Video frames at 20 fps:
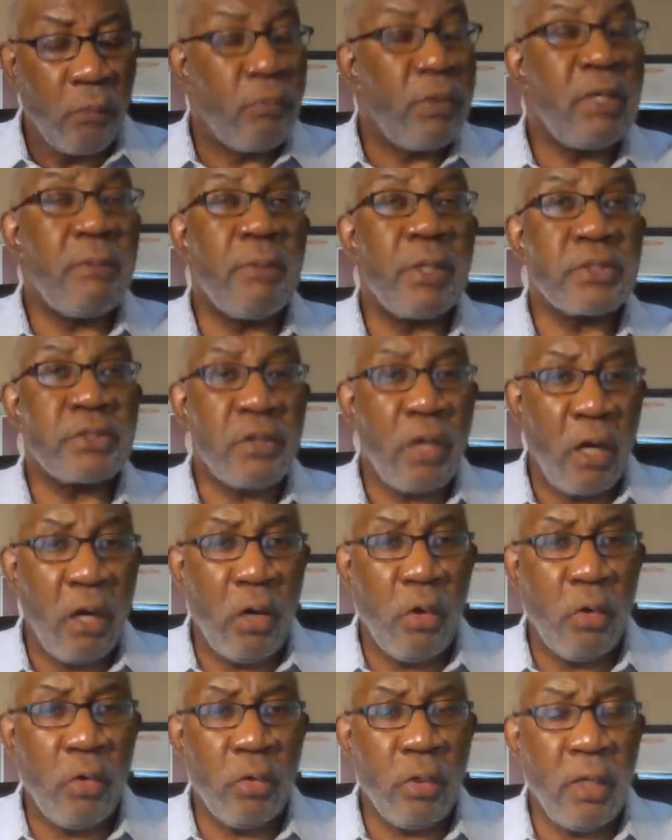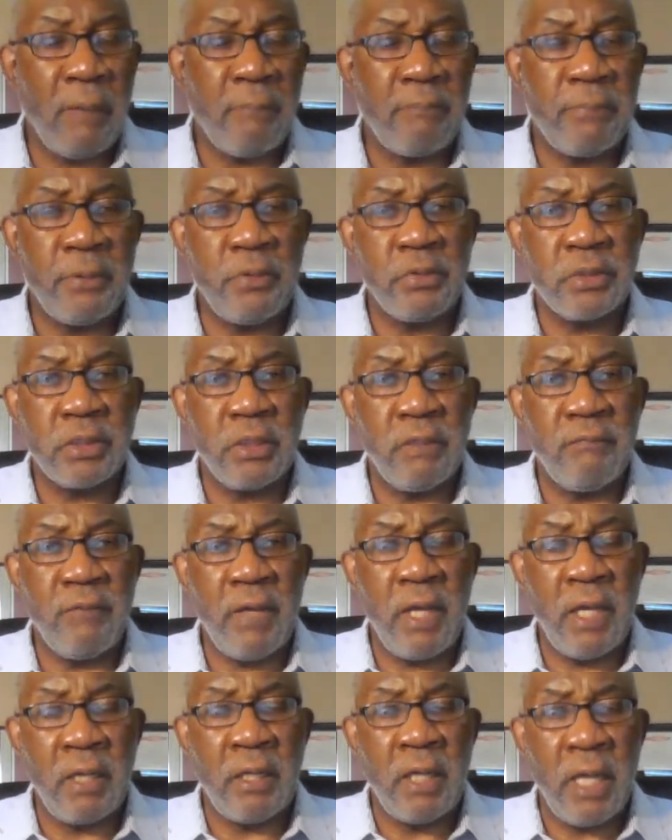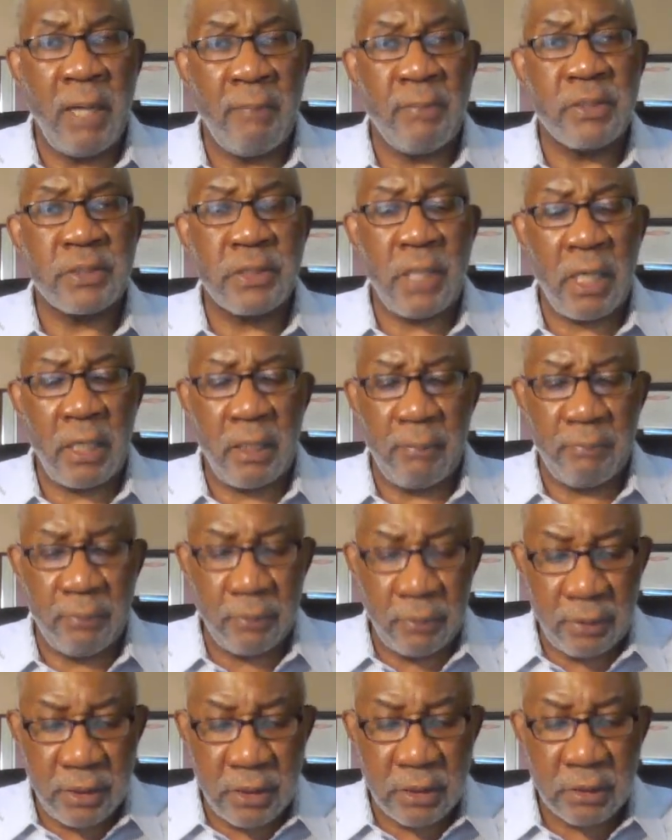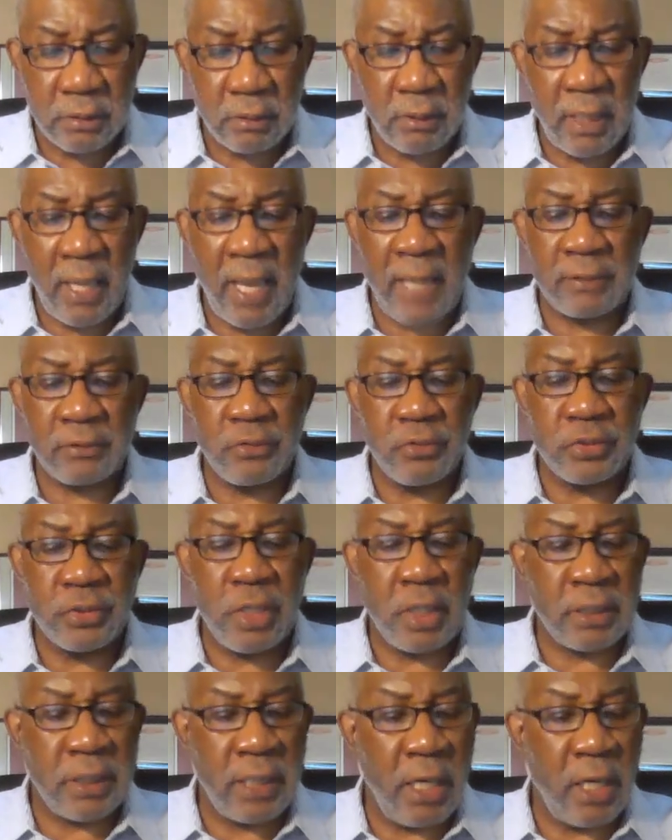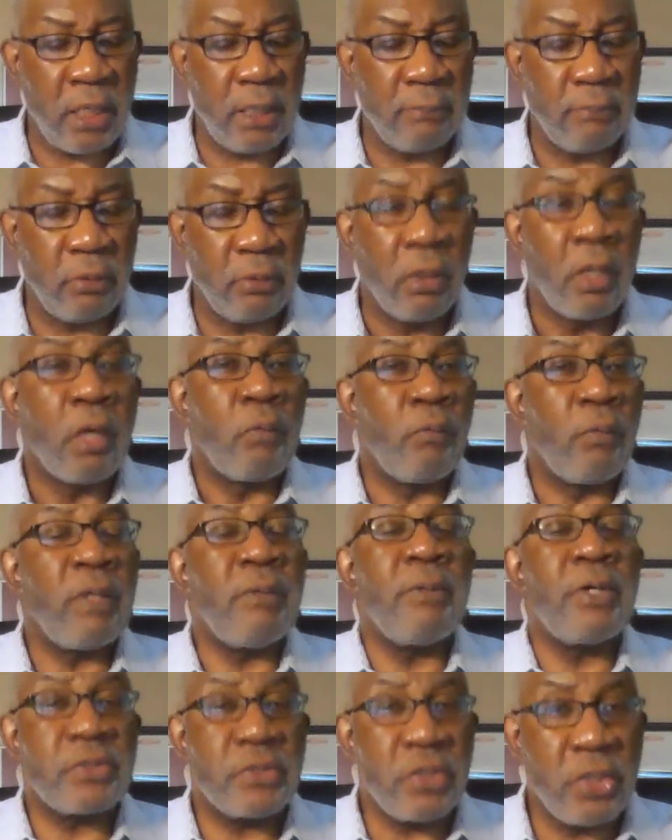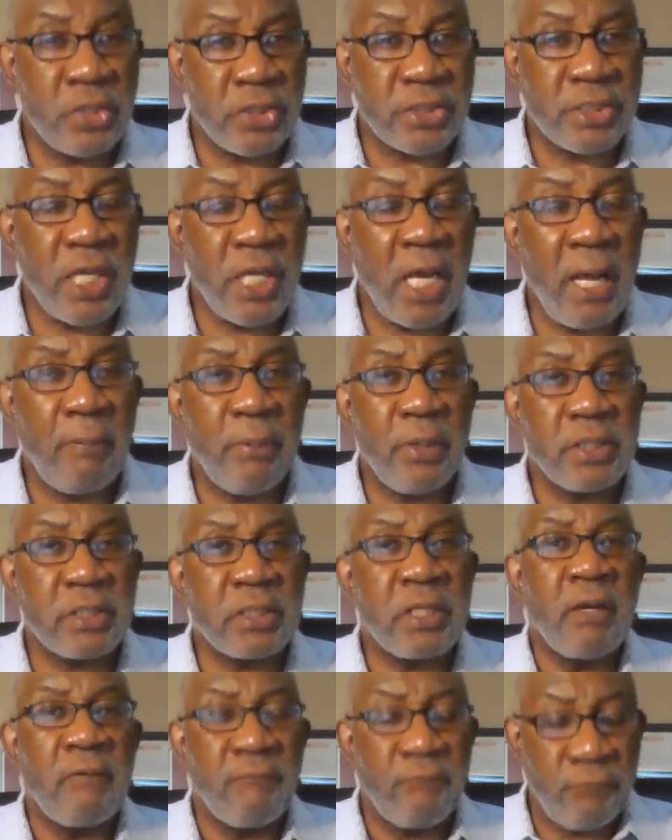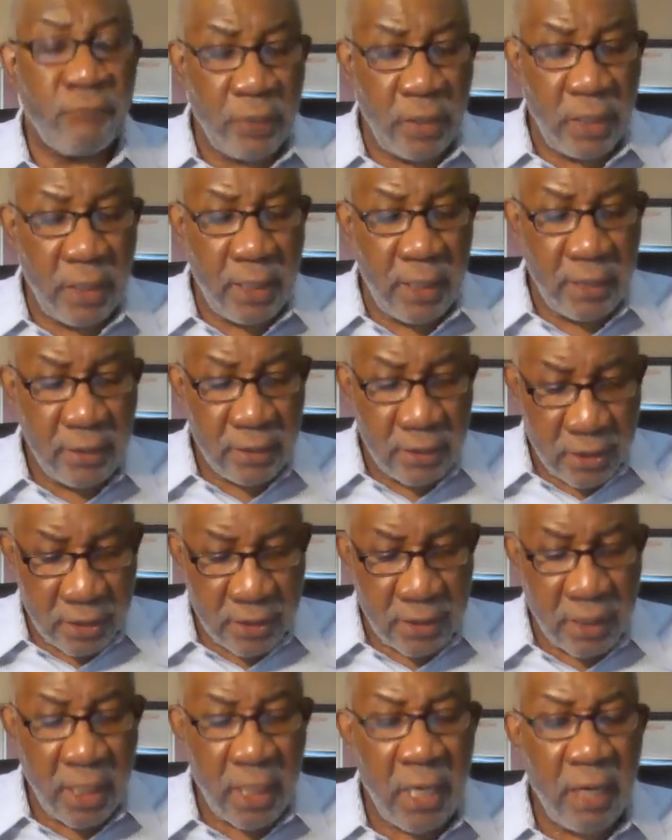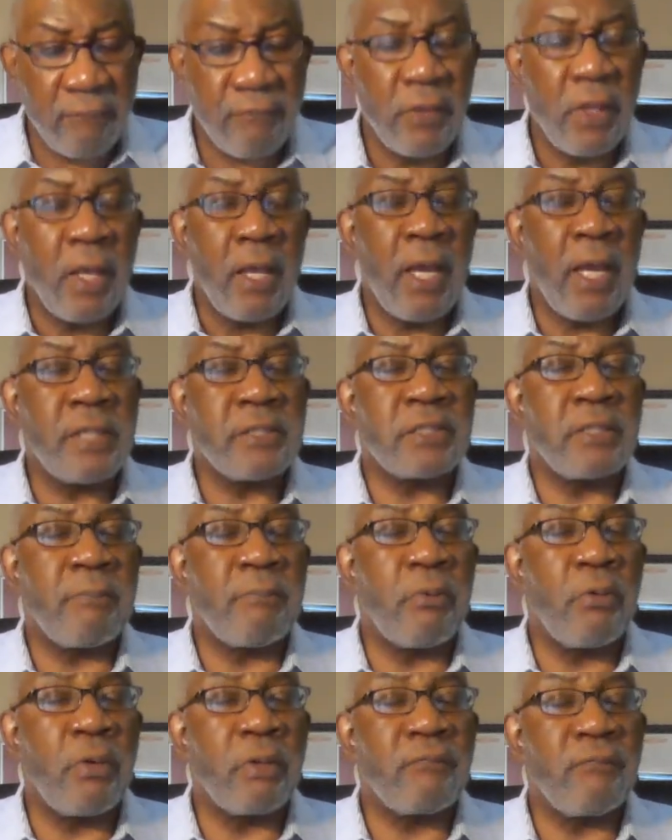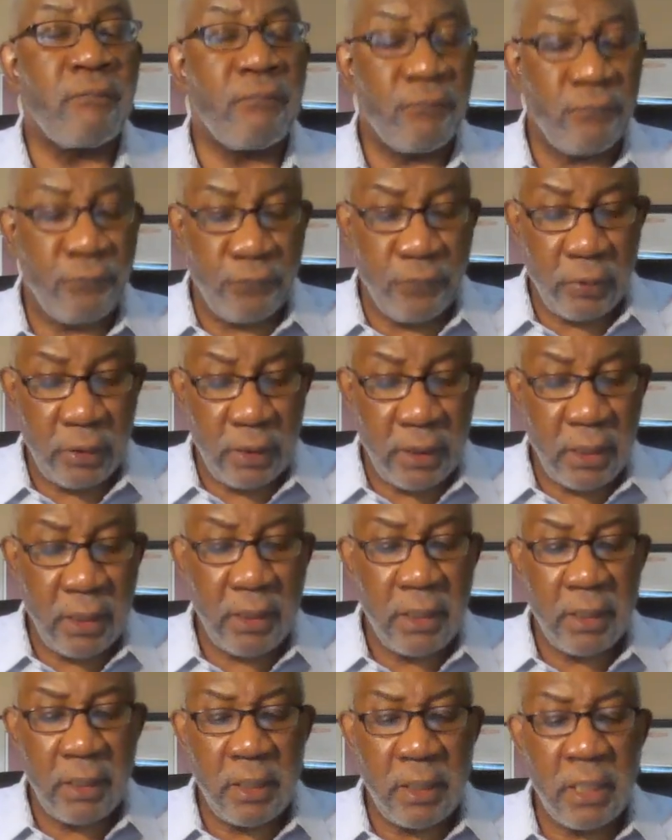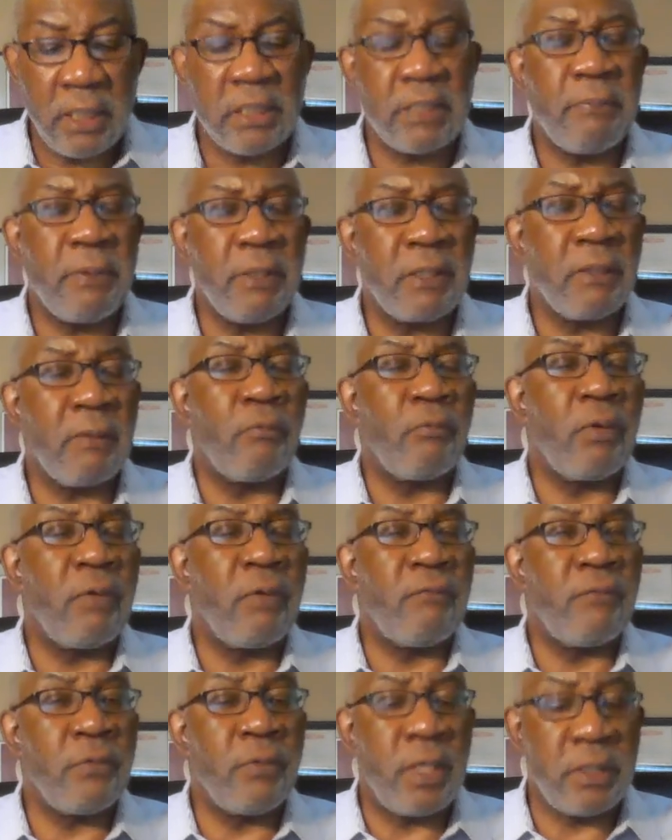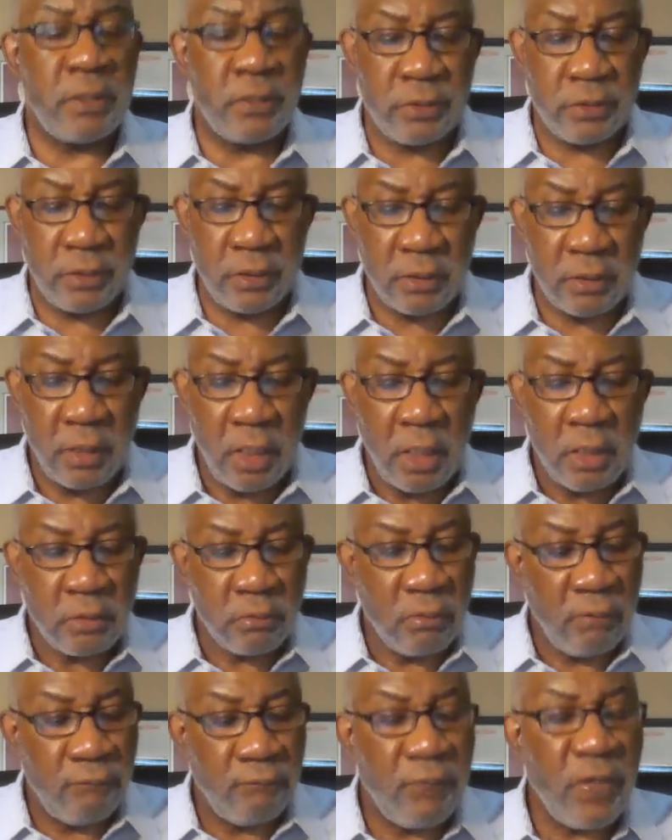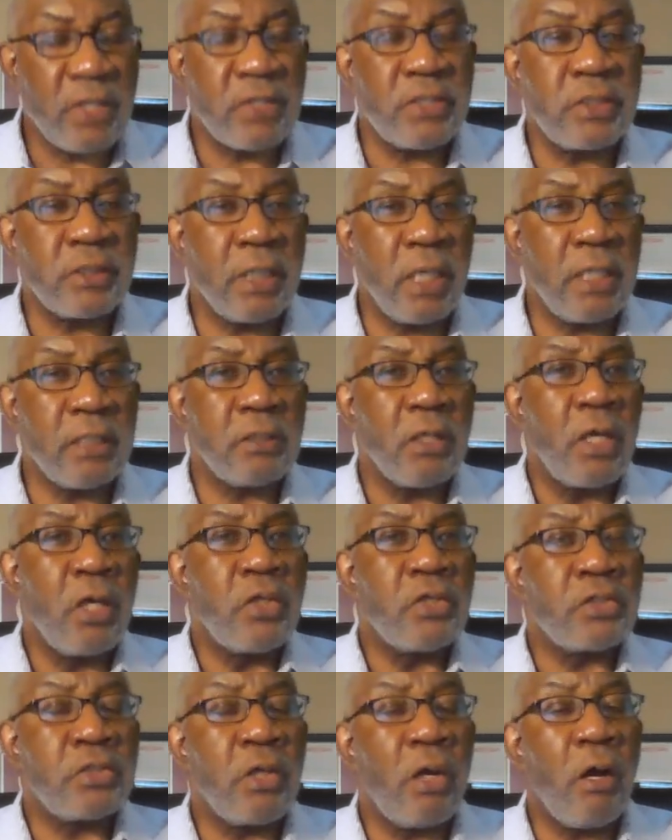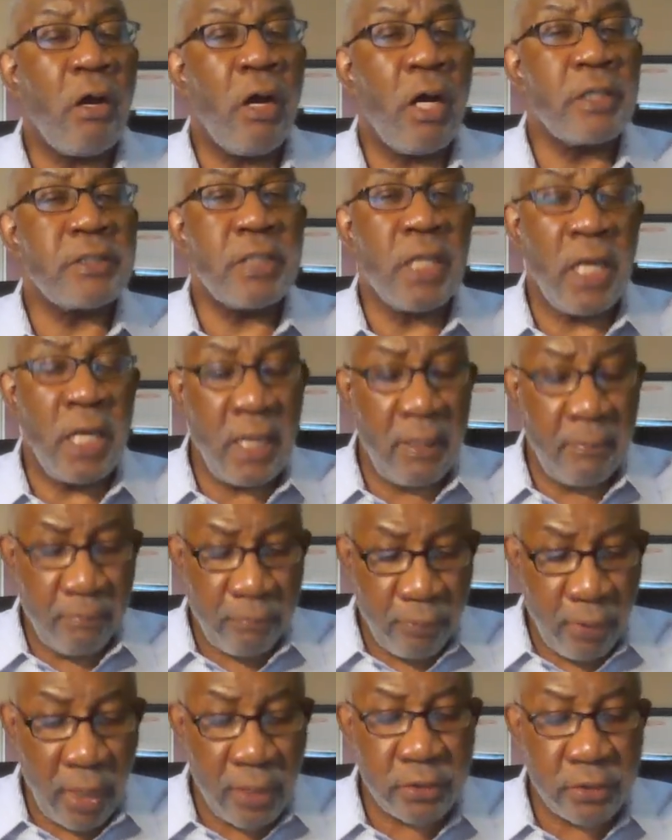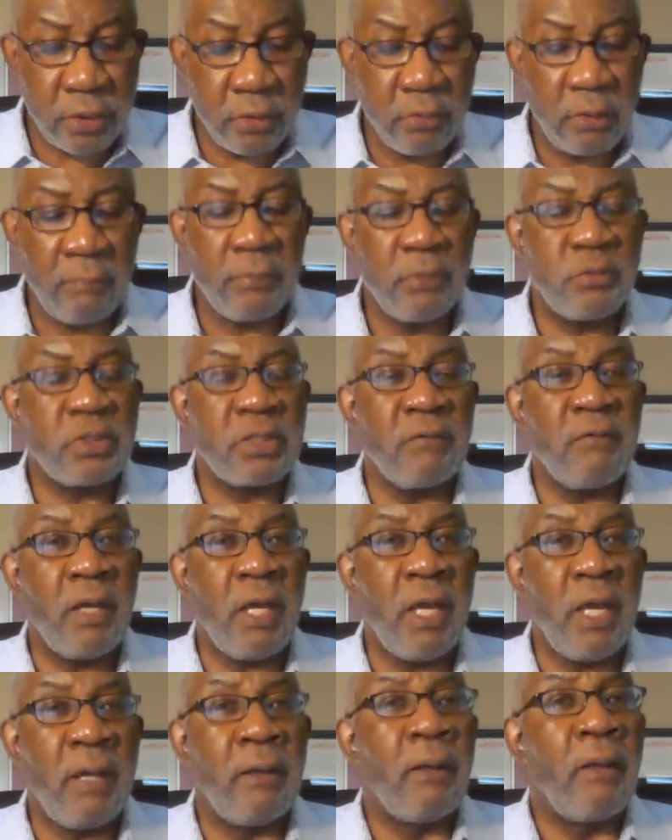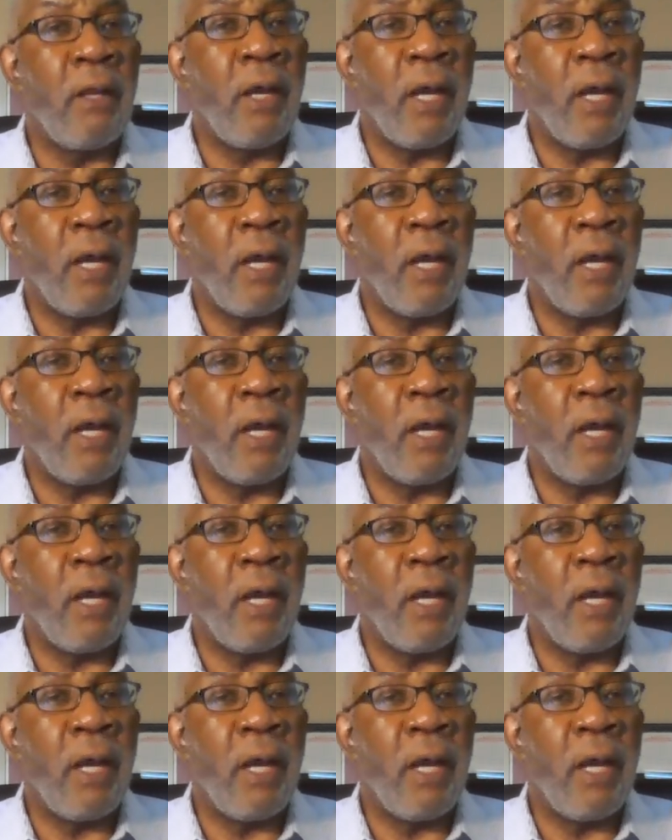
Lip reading: We must hold abusive and homicidal police actors accountable. We must establish, fund, staff, and support fully independent review agencies to investigate, charge, and prosecute abusive and